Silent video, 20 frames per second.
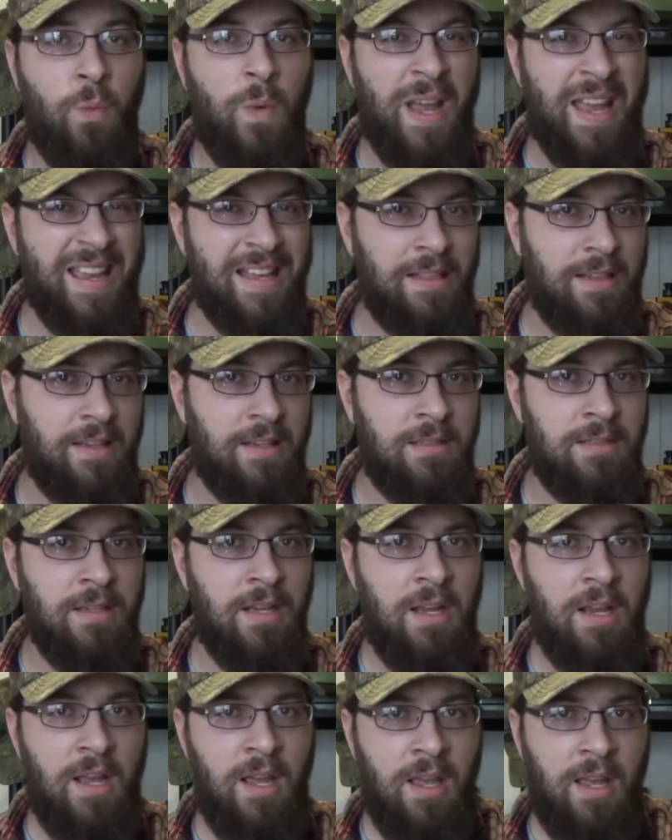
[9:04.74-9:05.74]
weightless,
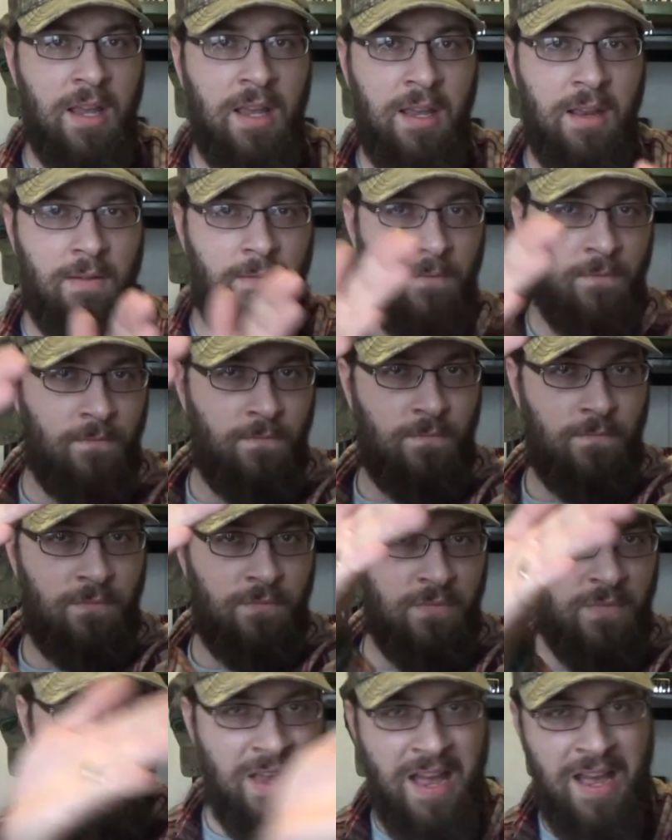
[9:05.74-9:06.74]
it
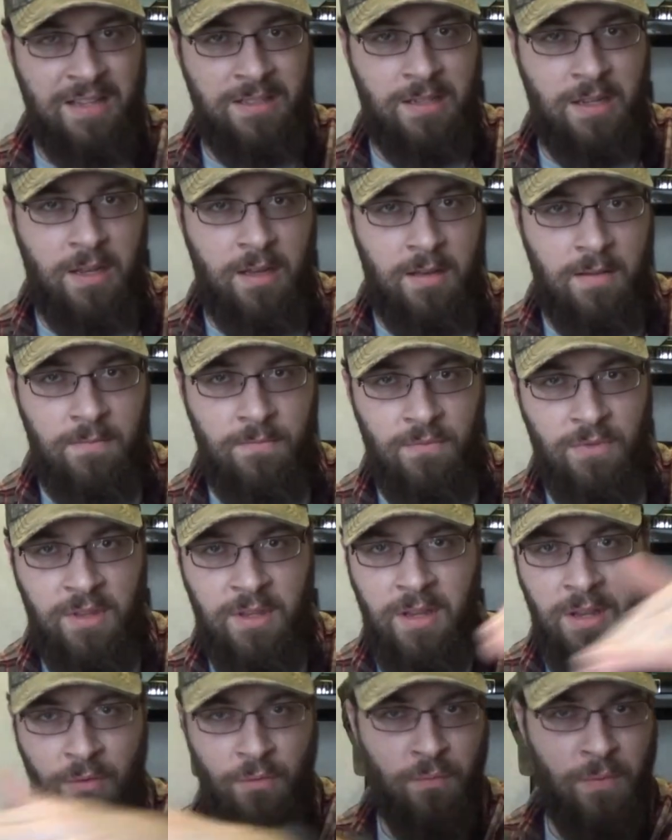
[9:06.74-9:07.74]
has a
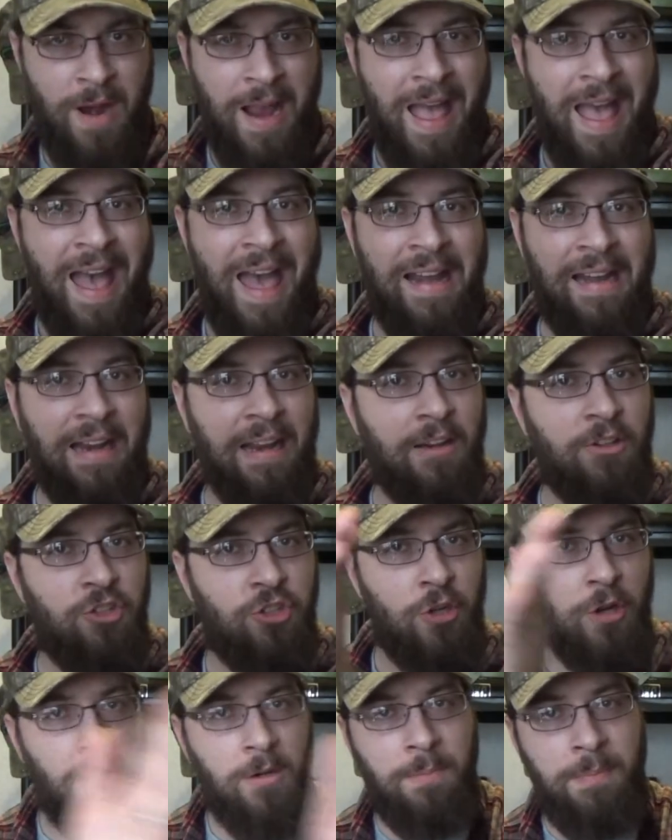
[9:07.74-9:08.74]
erratic
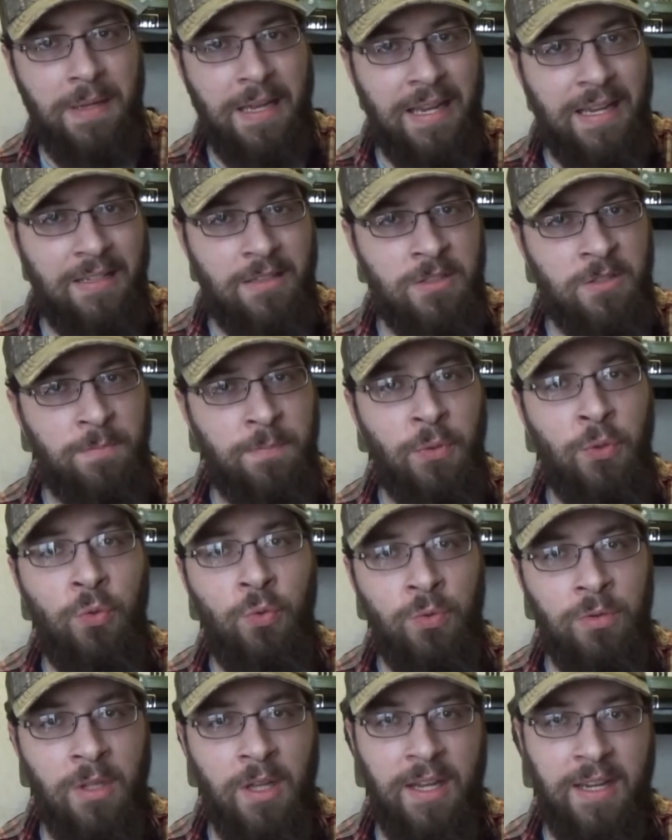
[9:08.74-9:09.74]
jerkbait
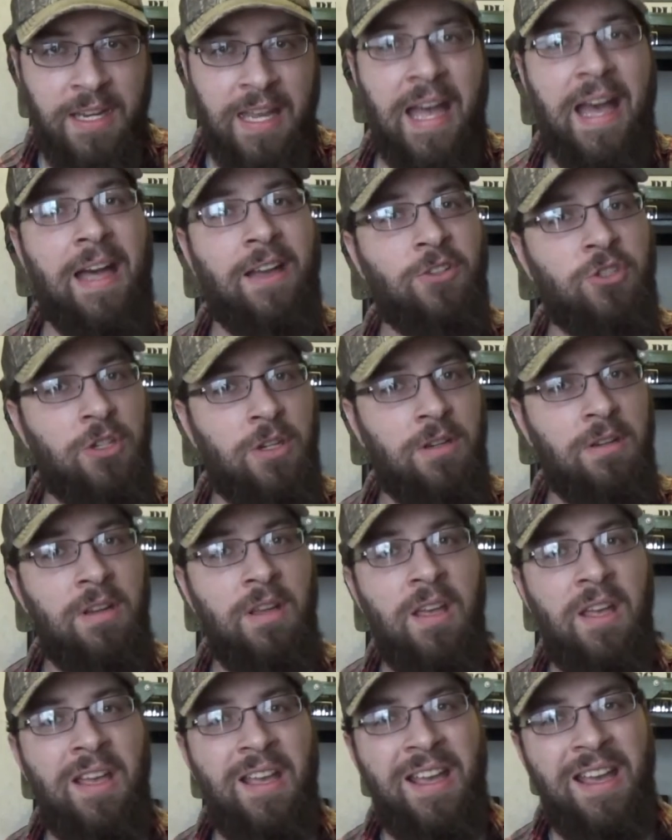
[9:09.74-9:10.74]
spoon-like action
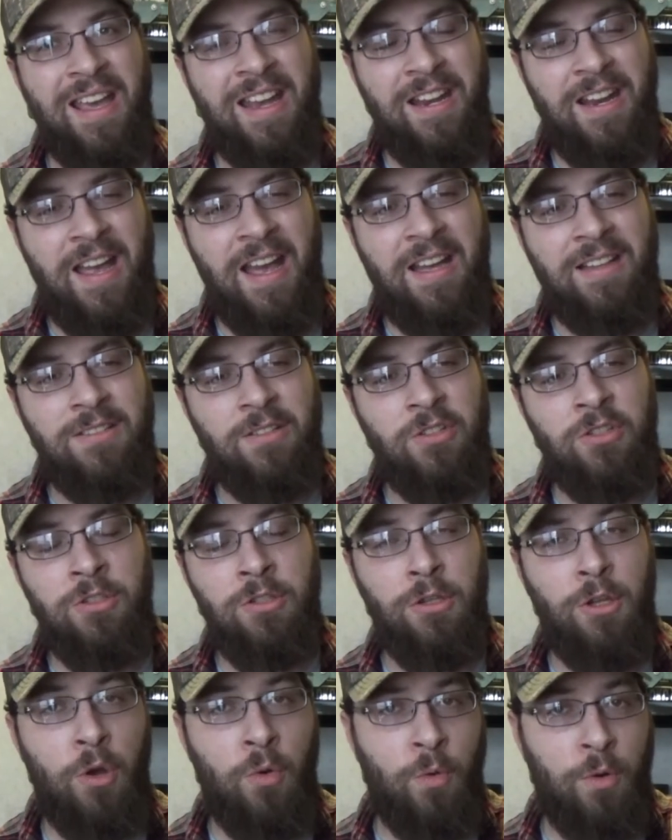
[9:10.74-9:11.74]
and it has a
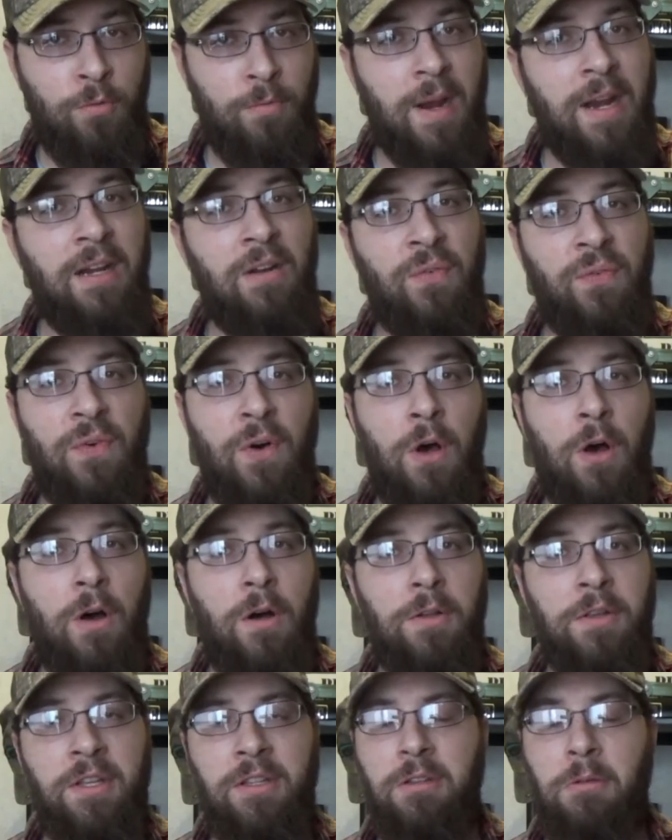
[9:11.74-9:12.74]
slower rate of
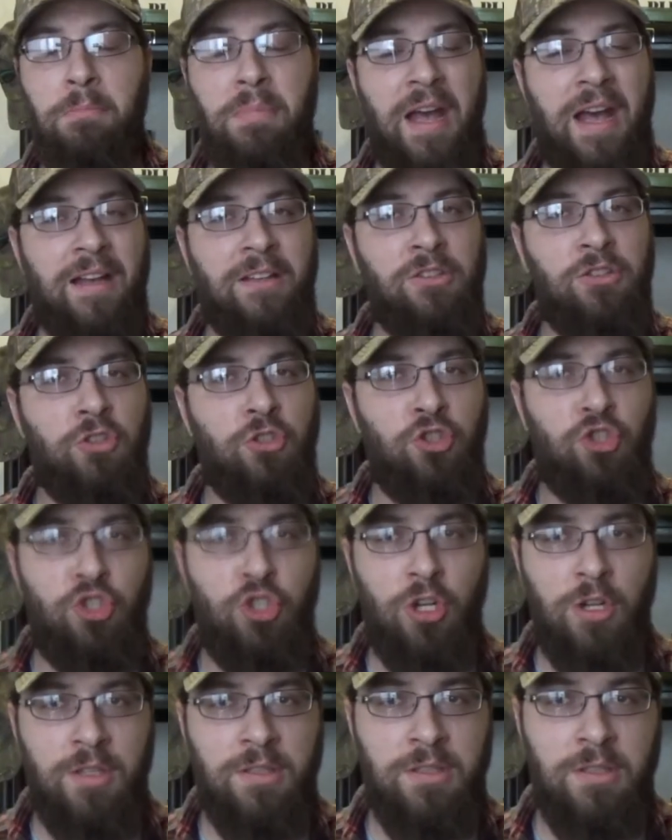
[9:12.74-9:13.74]
fall that the bass
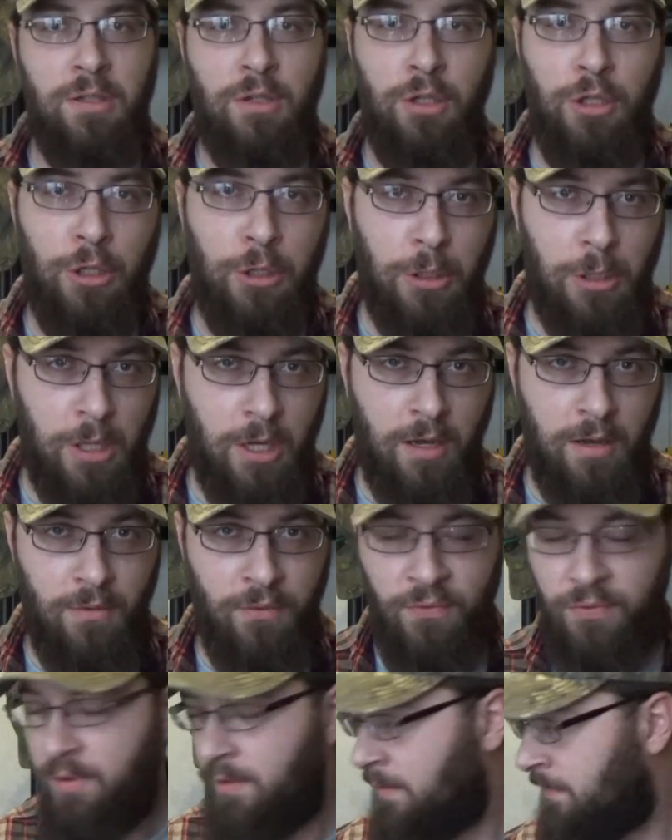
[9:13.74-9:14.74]
just love.